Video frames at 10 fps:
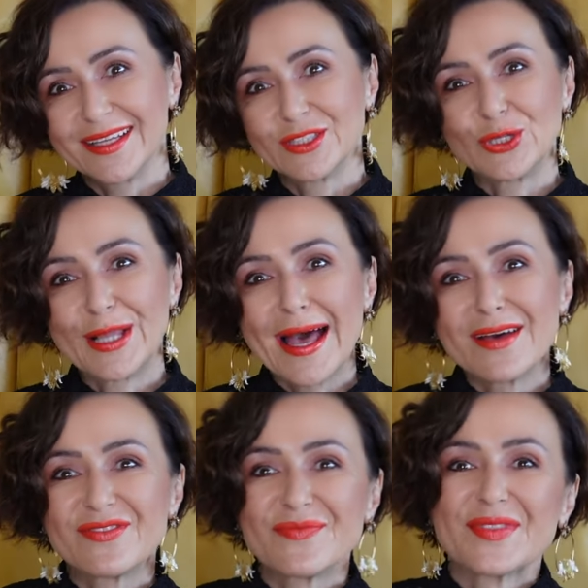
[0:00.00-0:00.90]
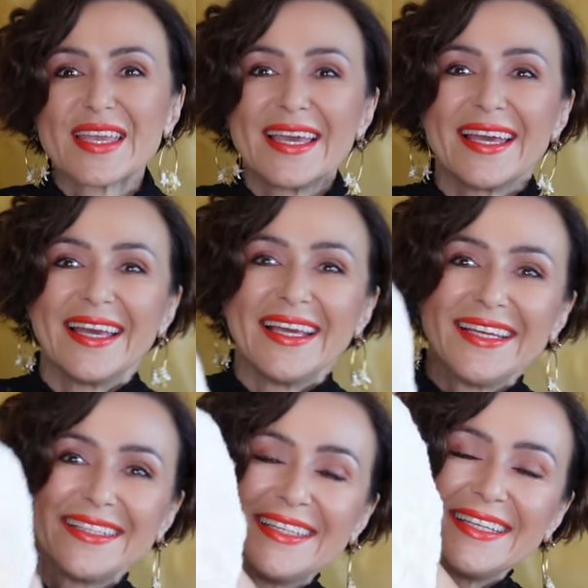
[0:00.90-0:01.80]
don't laugh.
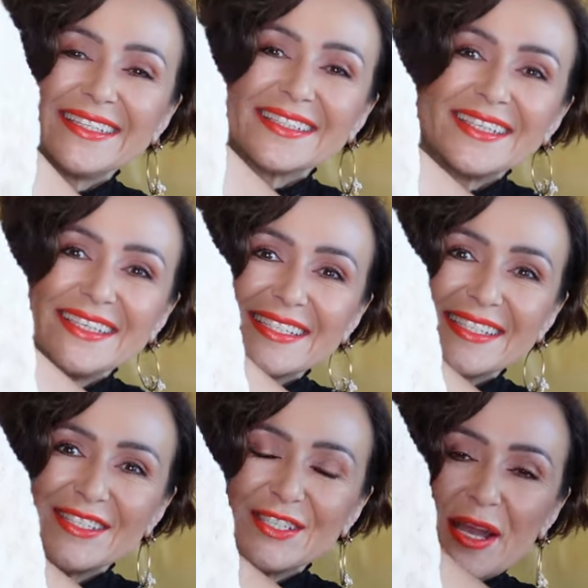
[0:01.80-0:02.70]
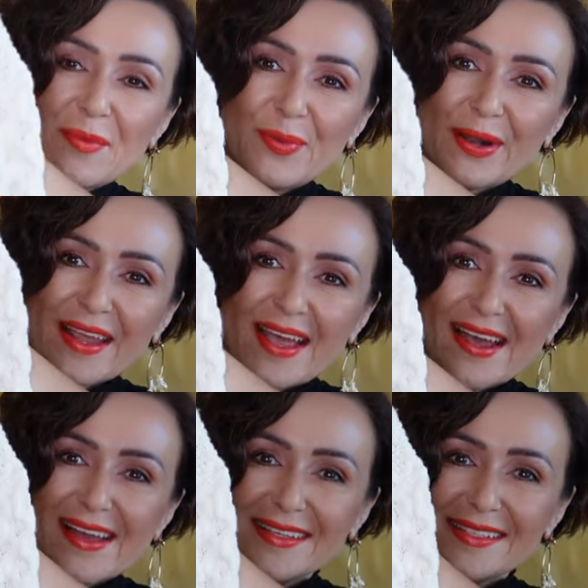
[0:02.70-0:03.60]
It is this jumper,
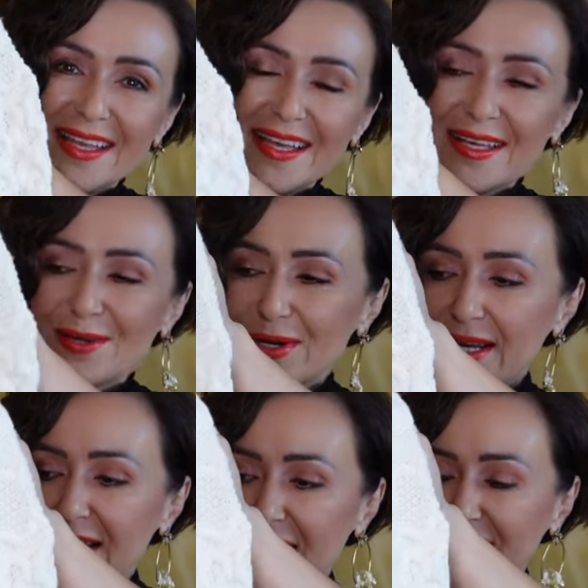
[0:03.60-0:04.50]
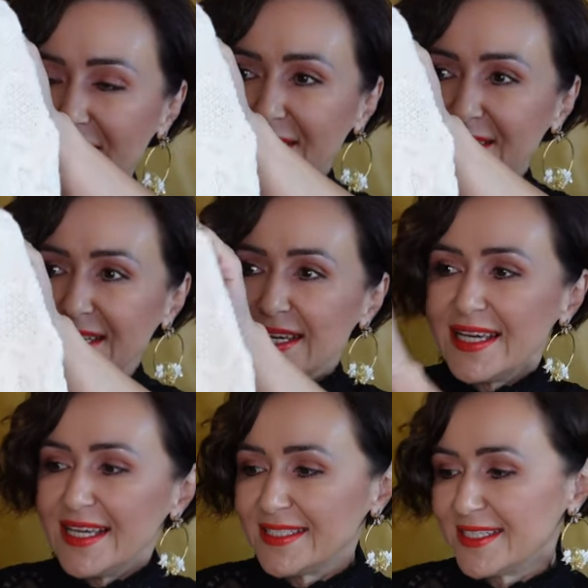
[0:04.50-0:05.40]
guys, and I really love it.
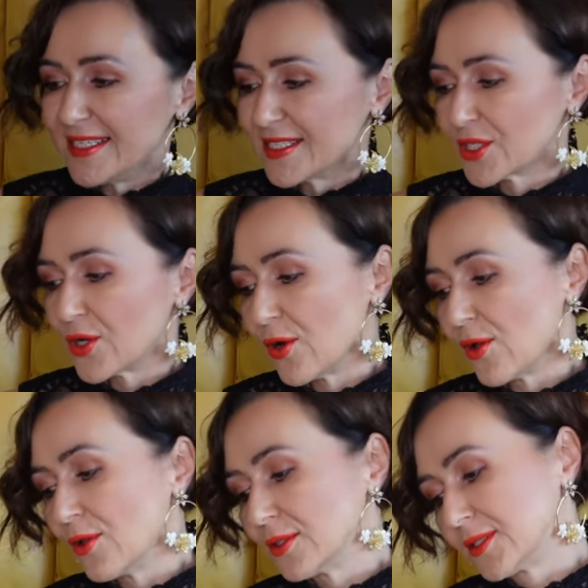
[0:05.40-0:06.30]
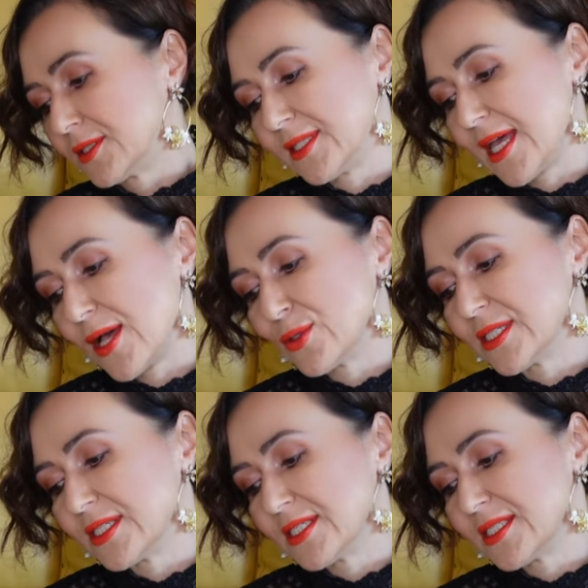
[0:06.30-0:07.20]
It is called
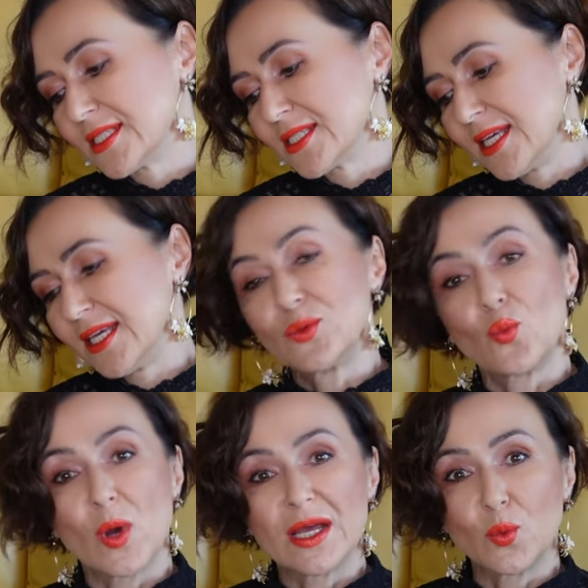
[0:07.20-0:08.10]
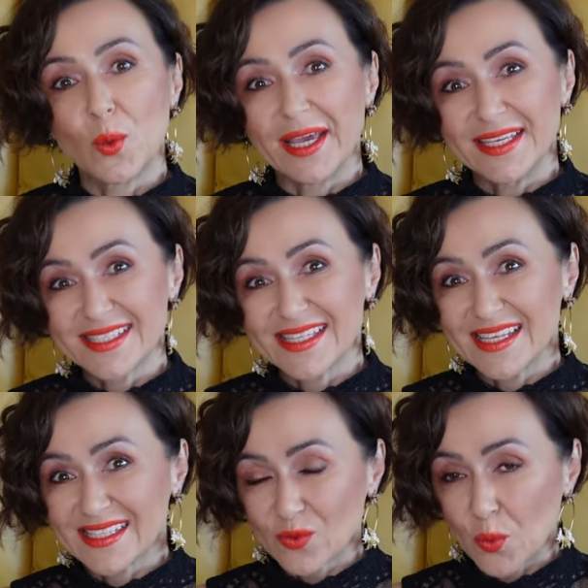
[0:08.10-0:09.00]
Thousands in One Waist
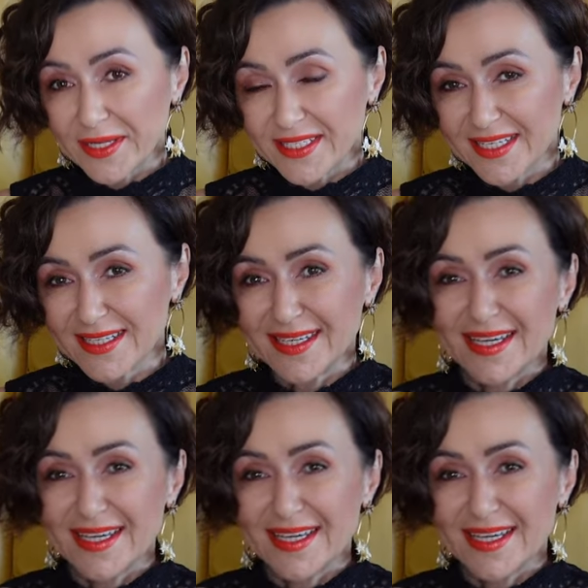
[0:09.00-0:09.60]
Sweater,